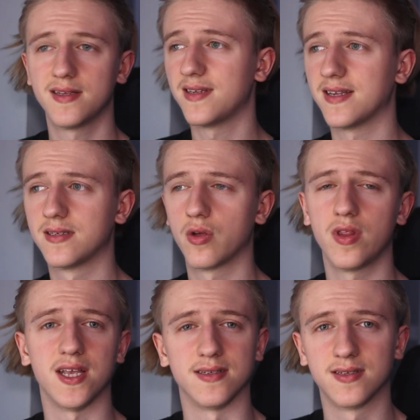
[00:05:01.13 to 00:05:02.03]
doesn't
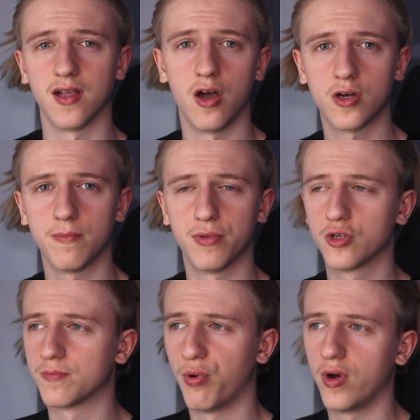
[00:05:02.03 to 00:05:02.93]
necessarily get stuck, but
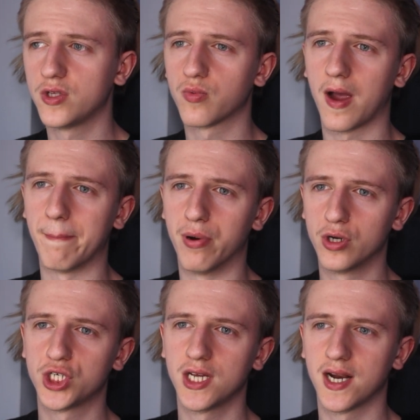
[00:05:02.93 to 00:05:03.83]
there's points where I
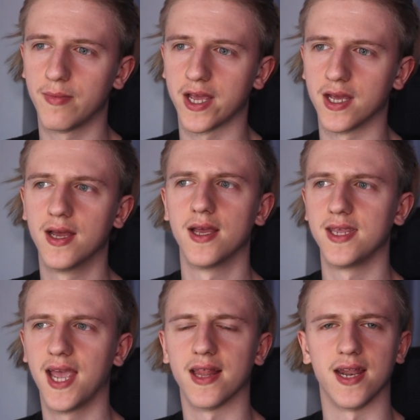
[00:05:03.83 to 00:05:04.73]
push it and I'm like,
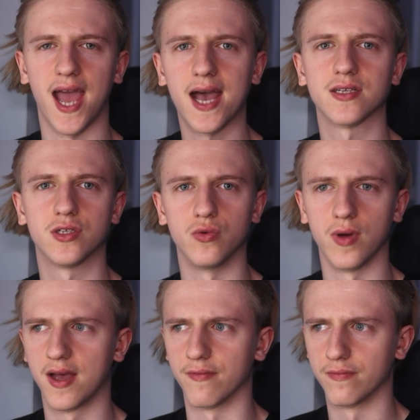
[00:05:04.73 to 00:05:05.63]
yeah, that has to
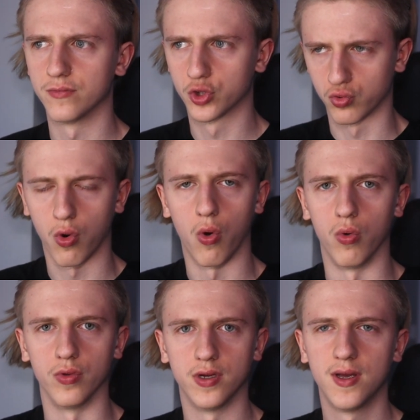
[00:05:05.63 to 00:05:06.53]
have
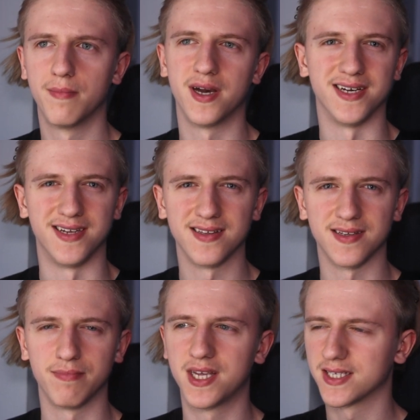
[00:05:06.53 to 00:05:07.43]
scrolled, but it
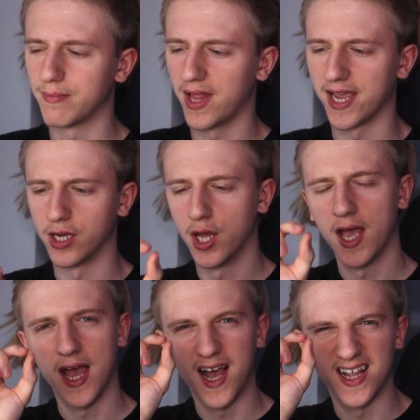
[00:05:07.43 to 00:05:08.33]
doesn't because I'm like
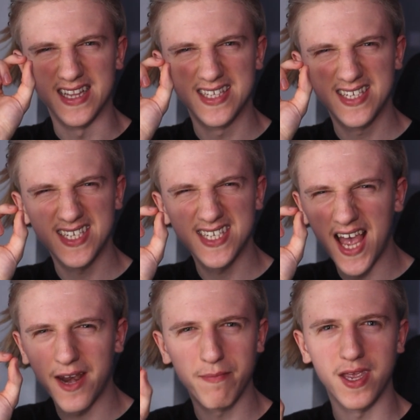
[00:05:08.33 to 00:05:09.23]
a
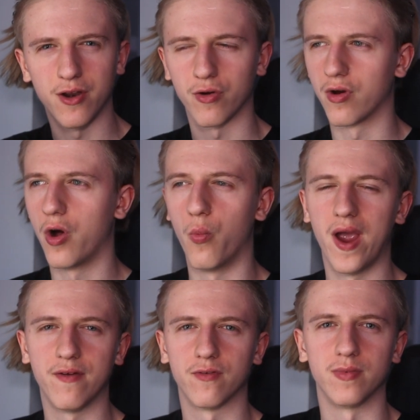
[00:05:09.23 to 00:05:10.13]
centimeter
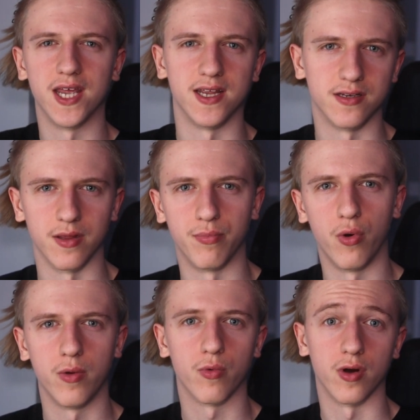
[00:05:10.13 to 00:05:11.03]
away from getting to the
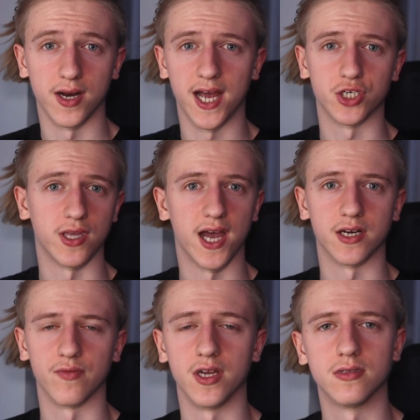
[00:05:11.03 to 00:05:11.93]
point where it actually
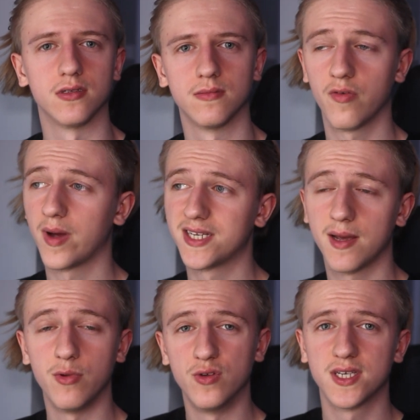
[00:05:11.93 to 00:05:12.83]
activates. Over my
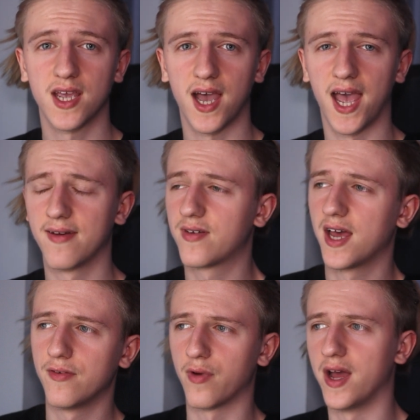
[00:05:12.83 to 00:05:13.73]
time using it, I have
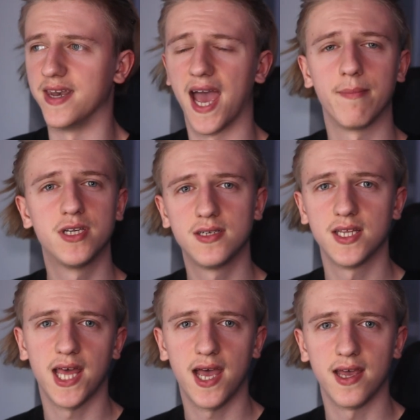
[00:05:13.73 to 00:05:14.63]
kind of adapted
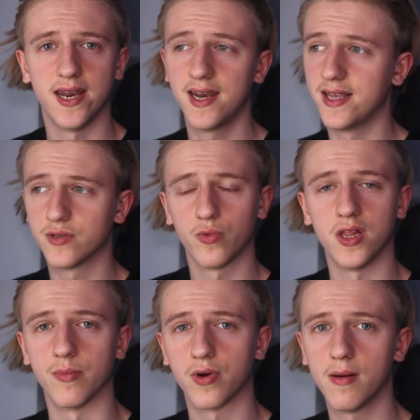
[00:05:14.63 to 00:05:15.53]
to that, and it isn't
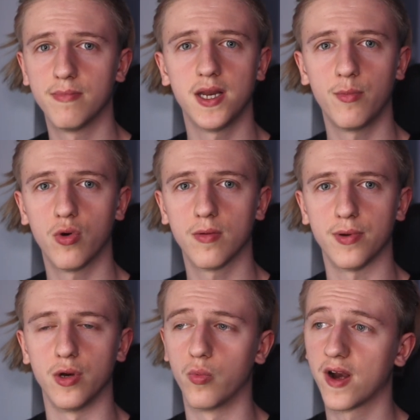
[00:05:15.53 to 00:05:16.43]
really a problem anymore,
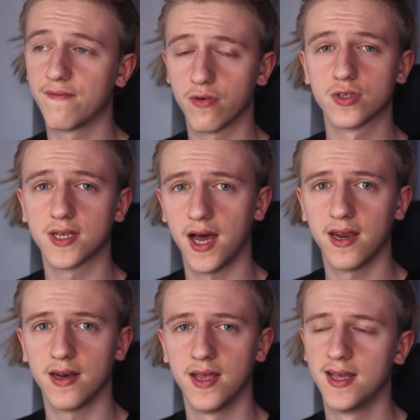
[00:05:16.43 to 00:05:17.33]
but when I first got
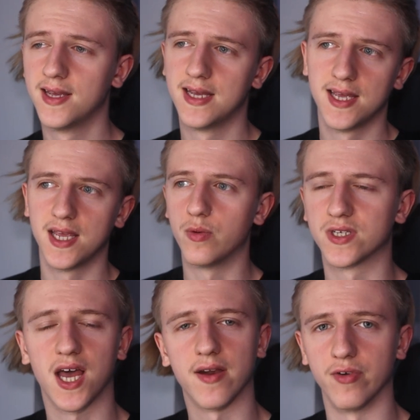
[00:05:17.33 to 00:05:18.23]
it, it
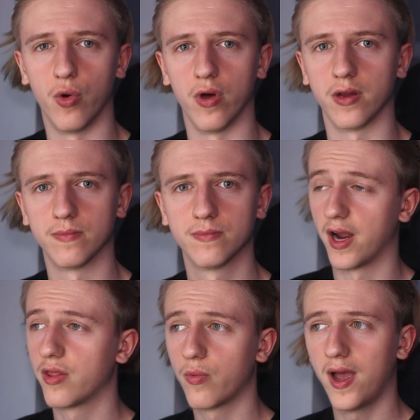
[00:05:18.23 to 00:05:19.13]
was kind of annoying. But
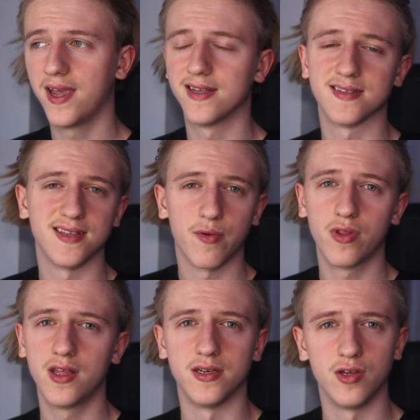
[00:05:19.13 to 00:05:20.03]
either way, it's not
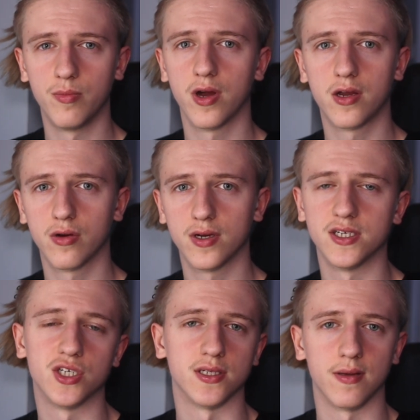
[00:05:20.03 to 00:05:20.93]
really a deal breaker,
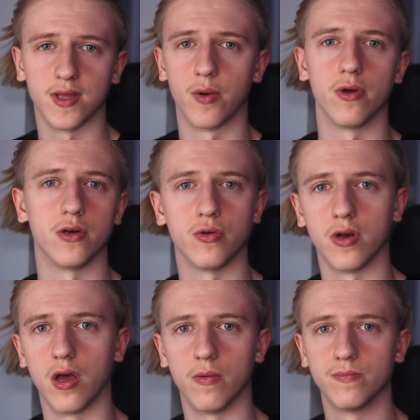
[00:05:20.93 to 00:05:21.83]
it's just something I wanted you to know.